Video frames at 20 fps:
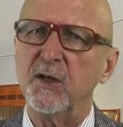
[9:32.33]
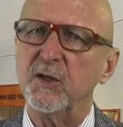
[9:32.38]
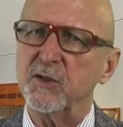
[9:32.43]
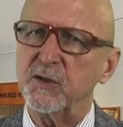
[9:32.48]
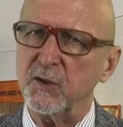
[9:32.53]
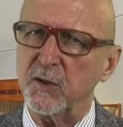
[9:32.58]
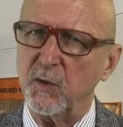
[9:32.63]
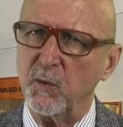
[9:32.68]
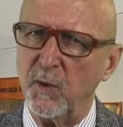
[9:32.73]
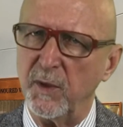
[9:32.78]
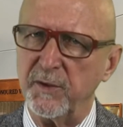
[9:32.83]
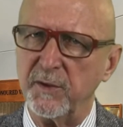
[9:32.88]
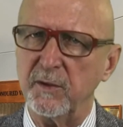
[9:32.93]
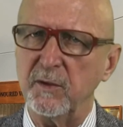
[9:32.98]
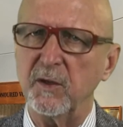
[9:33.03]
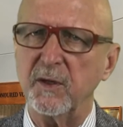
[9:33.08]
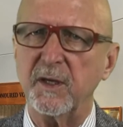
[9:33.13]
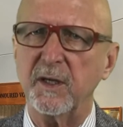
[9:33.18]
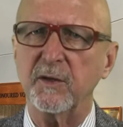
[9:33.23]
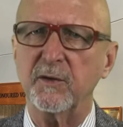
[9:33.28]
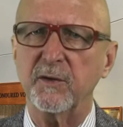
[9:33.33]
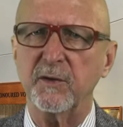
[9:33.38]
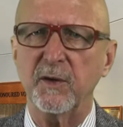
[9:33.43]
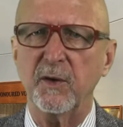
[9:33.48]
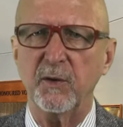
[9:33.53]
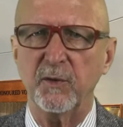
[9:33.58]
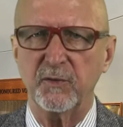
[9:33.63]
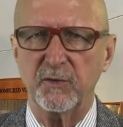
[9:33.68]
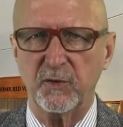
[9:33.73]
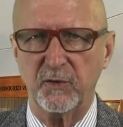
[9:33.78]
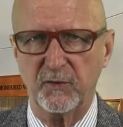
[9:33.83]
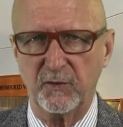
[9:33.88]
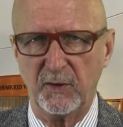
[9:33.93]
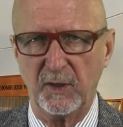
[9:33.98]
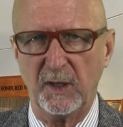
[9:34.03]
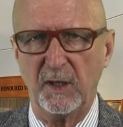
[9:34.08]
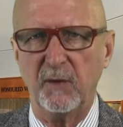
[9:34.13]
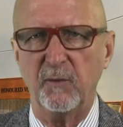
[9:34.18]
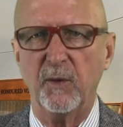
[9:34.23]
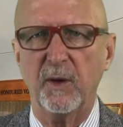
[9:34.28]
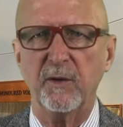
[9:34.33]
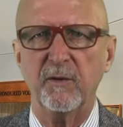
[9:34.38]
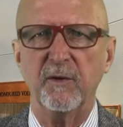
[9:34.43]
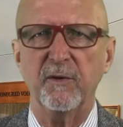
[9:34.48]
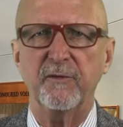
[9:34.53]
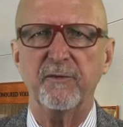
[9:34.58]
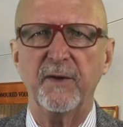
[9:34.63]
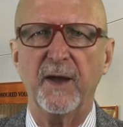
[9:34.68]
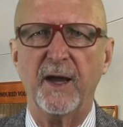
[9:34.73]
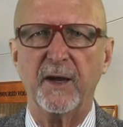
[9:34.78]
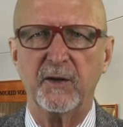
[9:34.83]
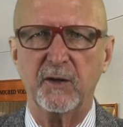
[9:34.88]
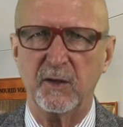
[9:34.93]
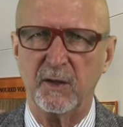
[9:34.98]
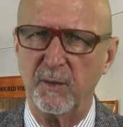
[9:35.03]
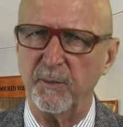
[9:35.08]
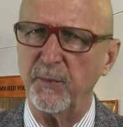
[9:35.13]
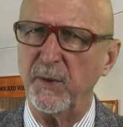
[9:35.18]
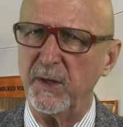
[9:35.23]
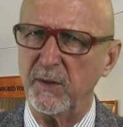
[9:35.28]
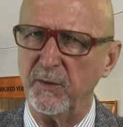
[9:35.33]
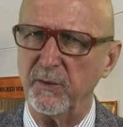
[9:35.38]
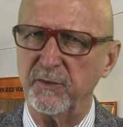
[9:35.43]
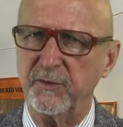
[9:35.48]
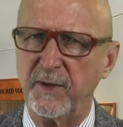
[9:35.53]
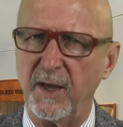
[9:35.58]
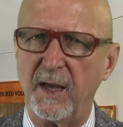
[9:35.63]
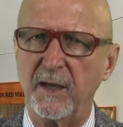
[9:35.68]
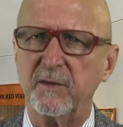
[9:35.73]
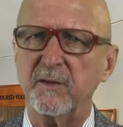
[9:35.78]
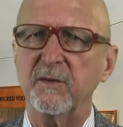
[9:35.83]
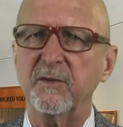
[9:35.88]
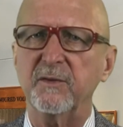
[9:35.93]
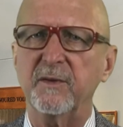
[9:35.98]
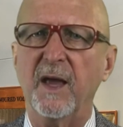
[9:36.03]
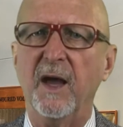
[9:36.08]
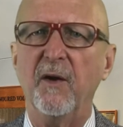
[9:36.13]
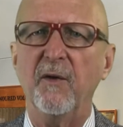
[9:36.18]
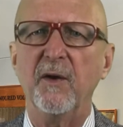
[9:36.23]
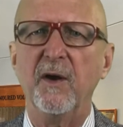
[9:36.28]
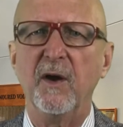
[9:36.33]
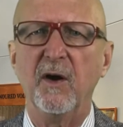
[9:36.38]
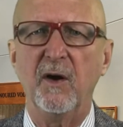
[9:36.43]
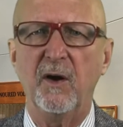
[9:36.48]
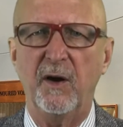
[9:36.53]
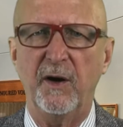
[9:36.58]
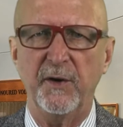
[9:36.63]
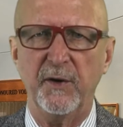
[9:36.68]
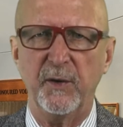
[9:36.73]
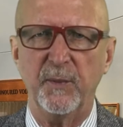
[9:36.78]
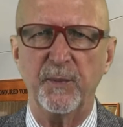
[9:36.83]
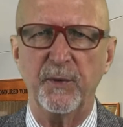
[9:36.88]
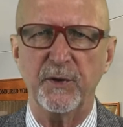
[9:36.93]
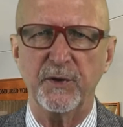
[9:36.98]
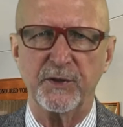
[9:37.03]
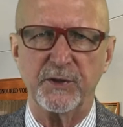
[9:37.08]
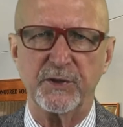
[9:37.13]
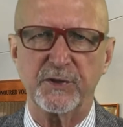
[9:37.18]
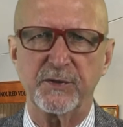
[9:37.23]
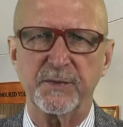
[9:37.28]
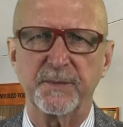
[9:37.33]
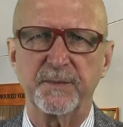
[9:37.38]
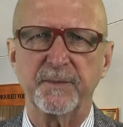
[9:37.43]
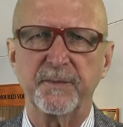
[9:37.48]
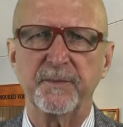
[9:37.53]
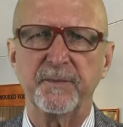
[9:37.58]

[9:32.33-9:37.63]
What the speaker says: So you want to look into those to see whether in fact you can bring those taxes down on your purchase.